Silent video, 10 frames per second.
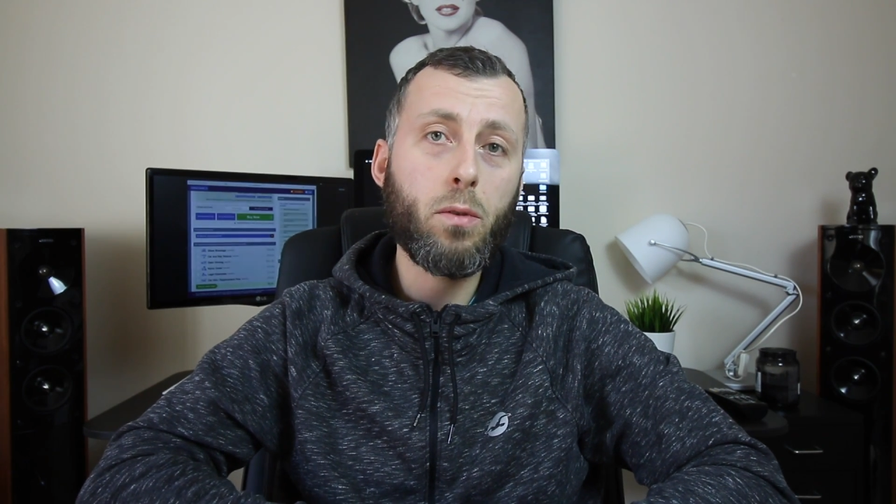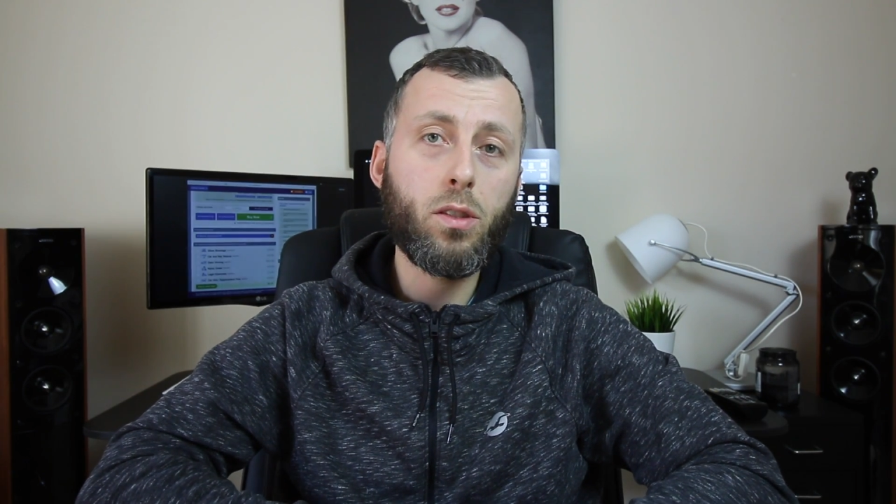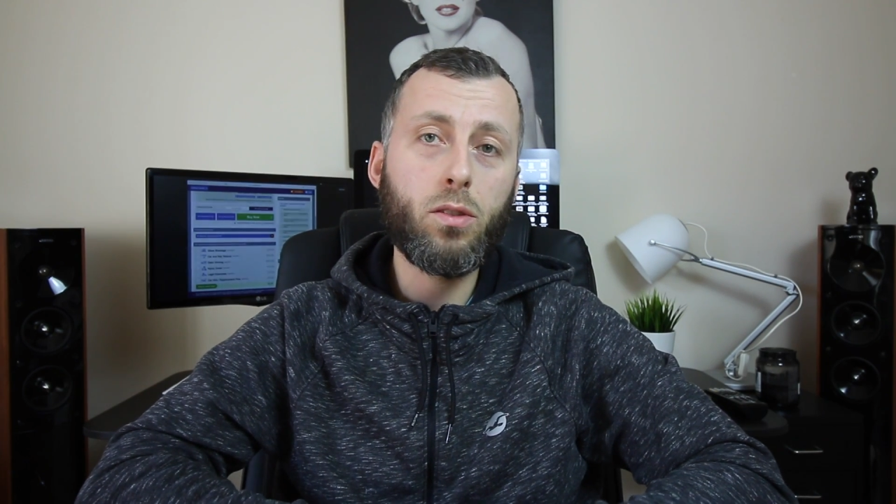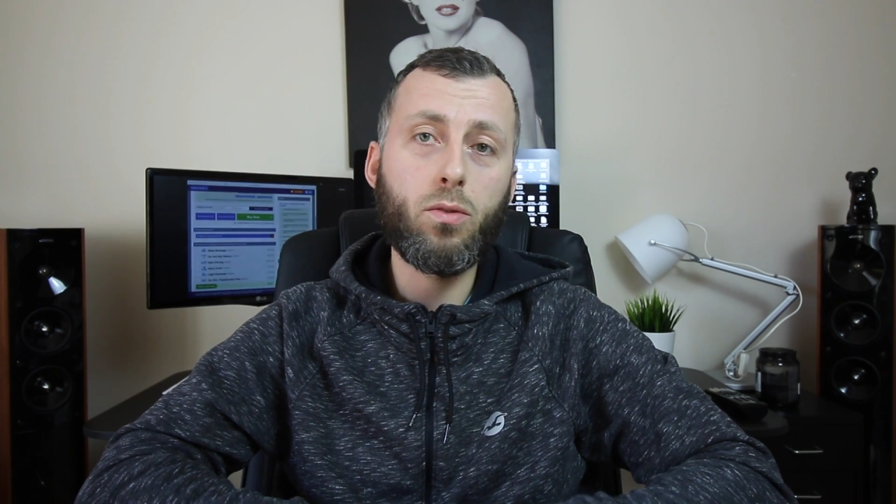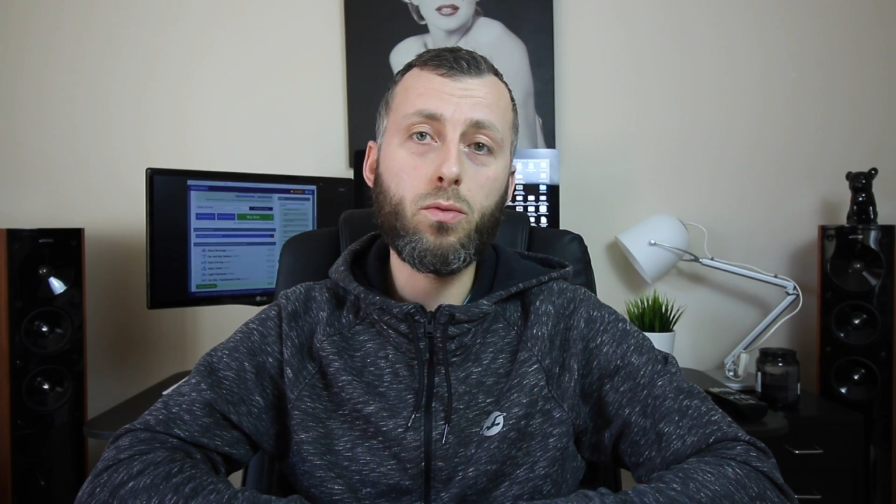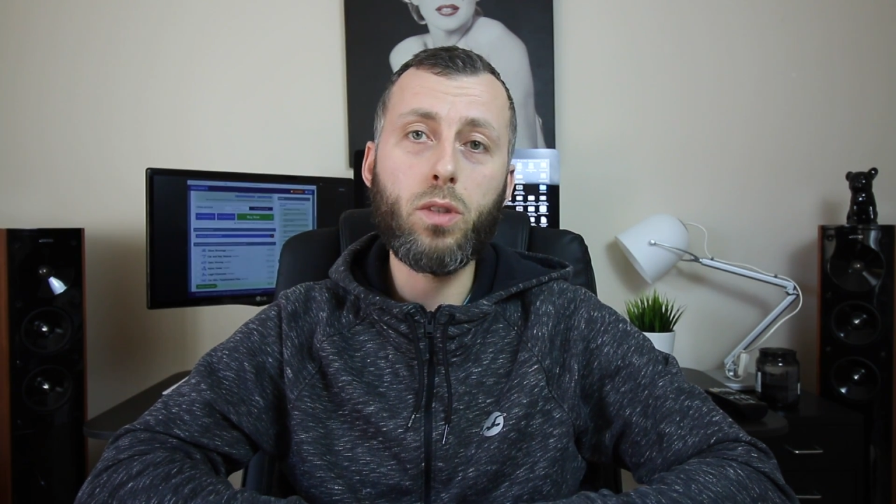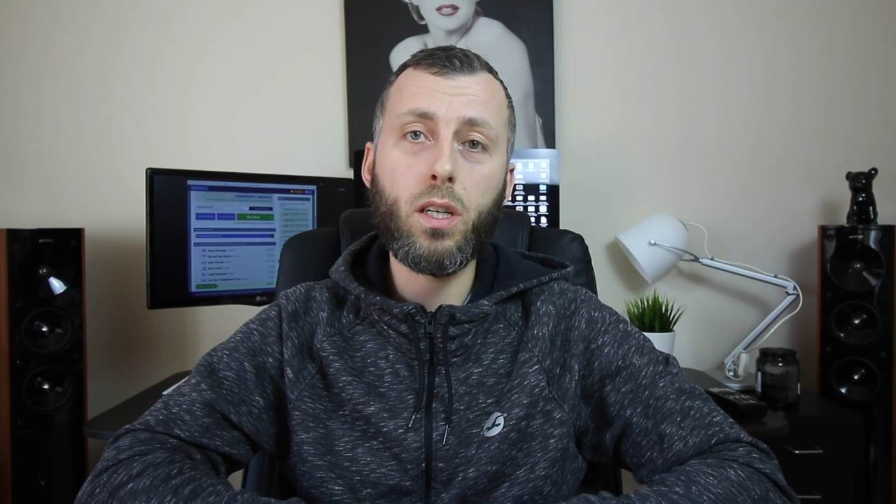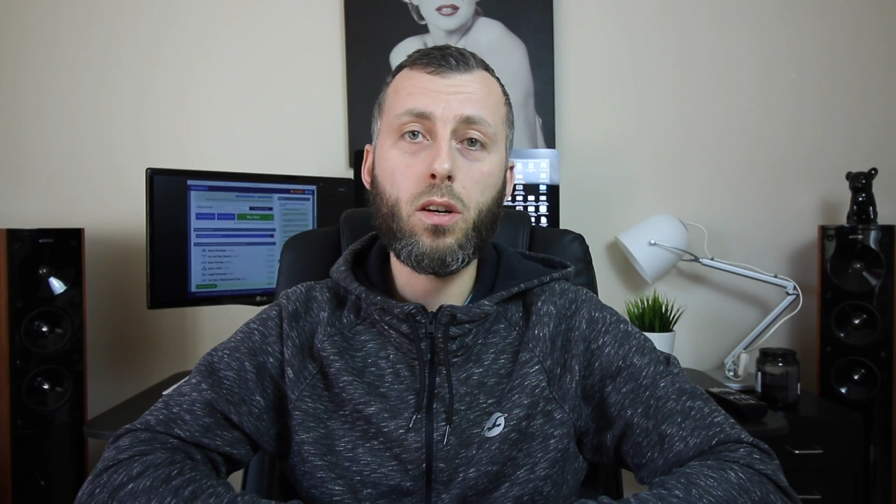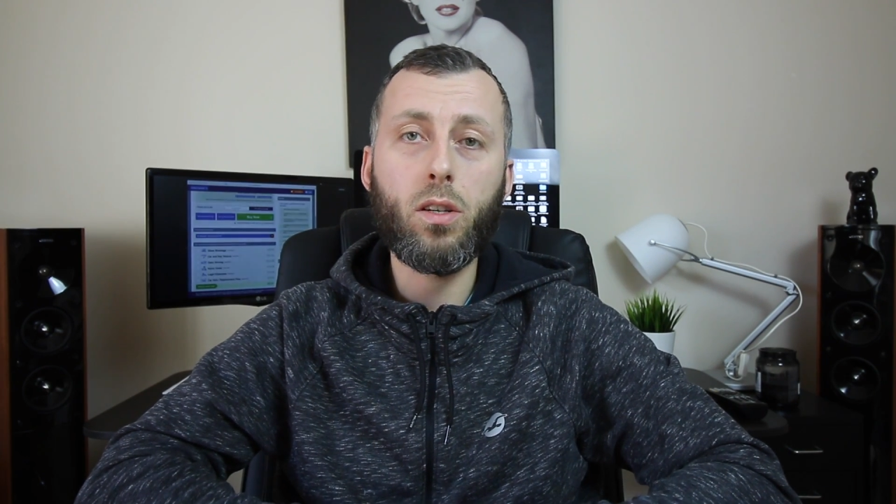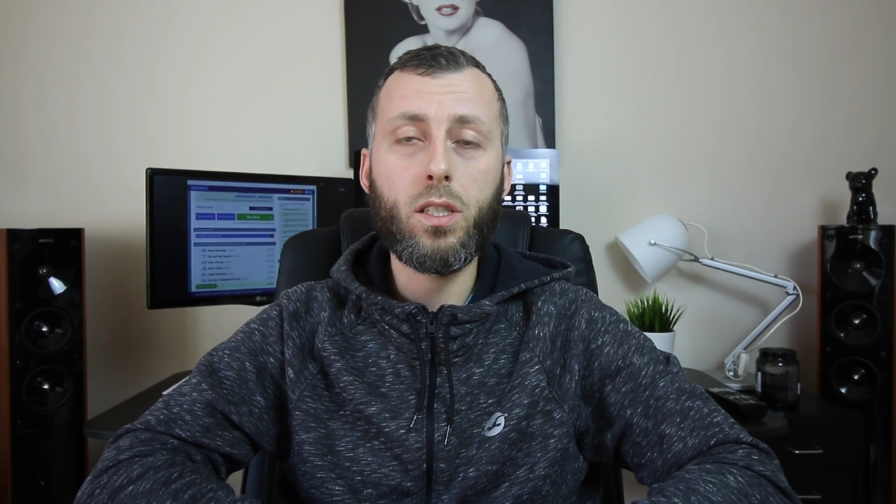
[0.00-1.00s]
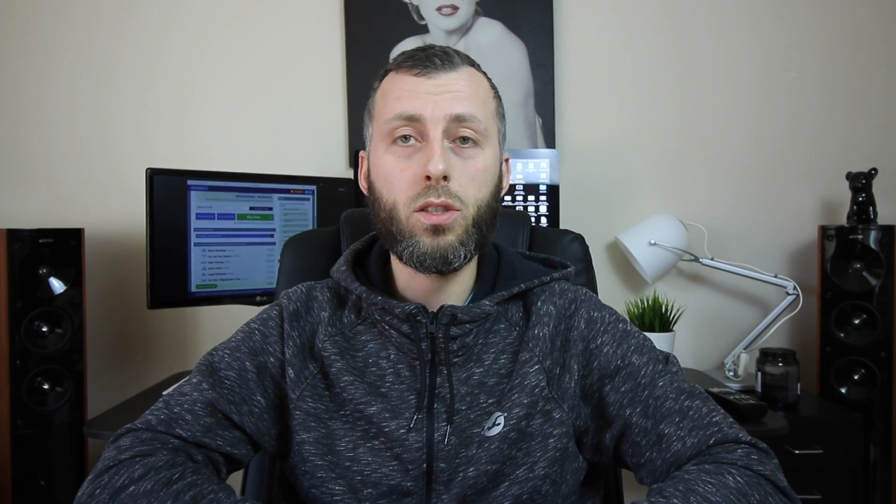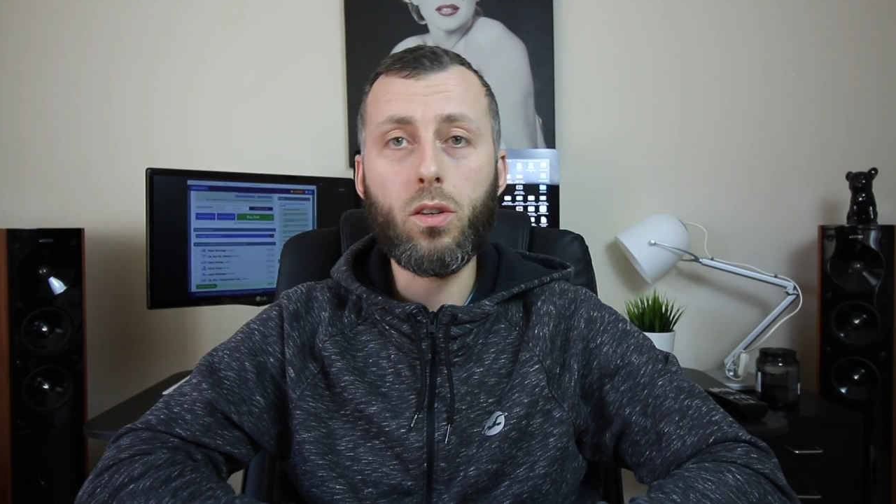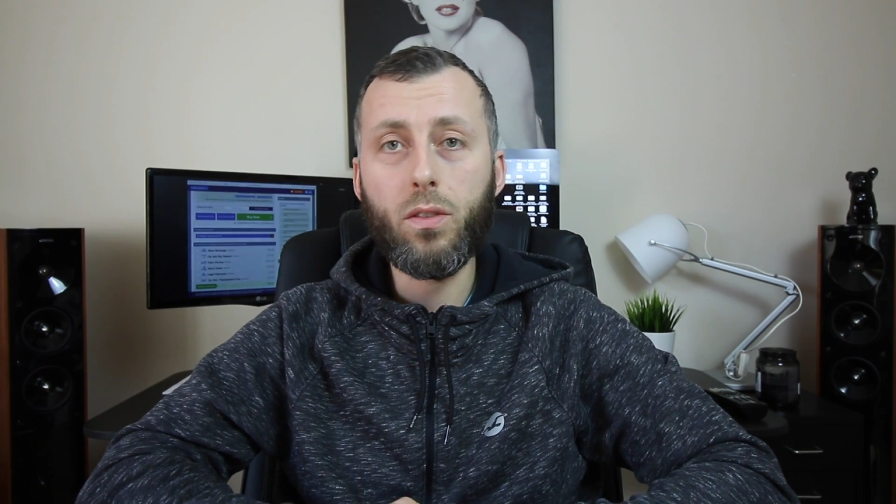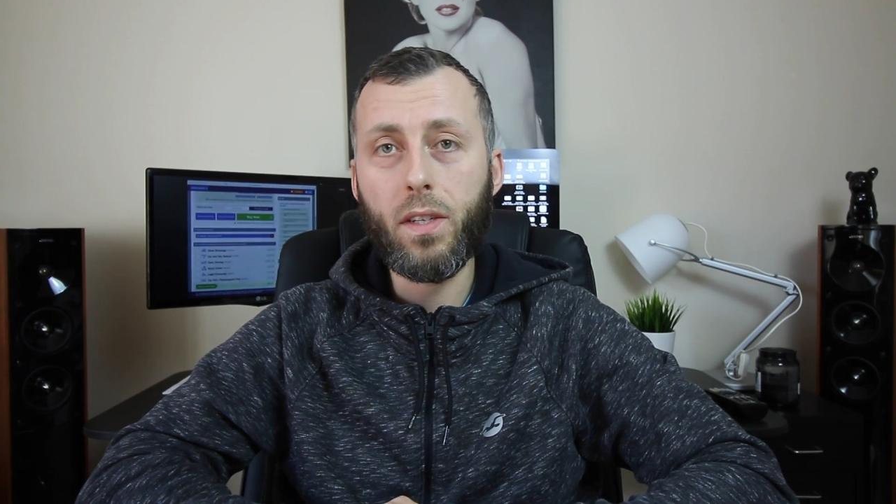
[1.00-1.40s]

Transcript: wanted to record a short